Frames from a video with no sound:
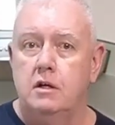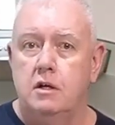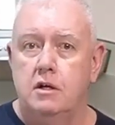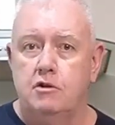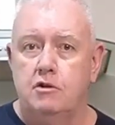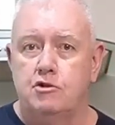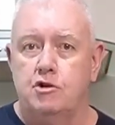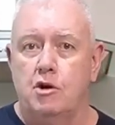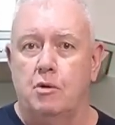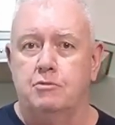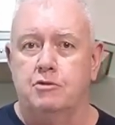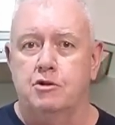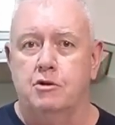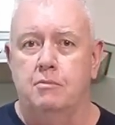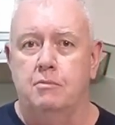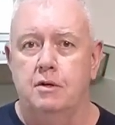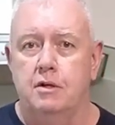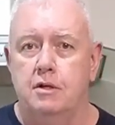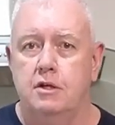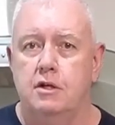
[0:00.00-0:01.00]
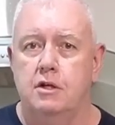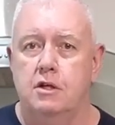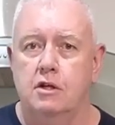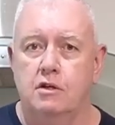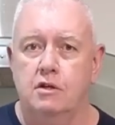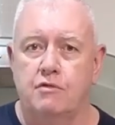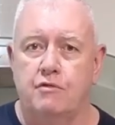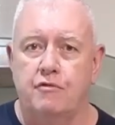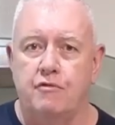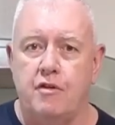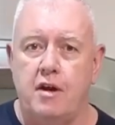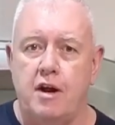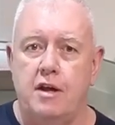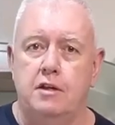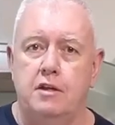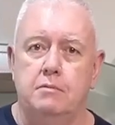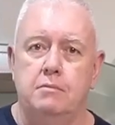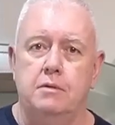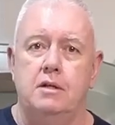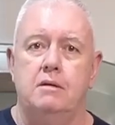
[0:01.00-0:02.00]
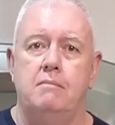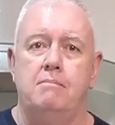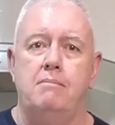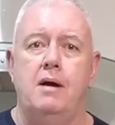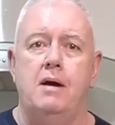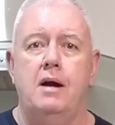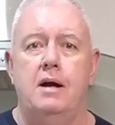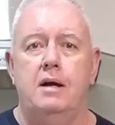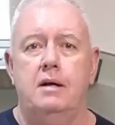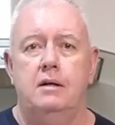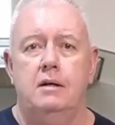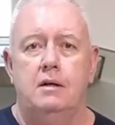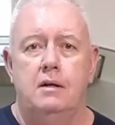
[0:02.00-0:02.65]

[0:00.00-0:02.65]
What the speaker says: chop some onions, fry them in a pan,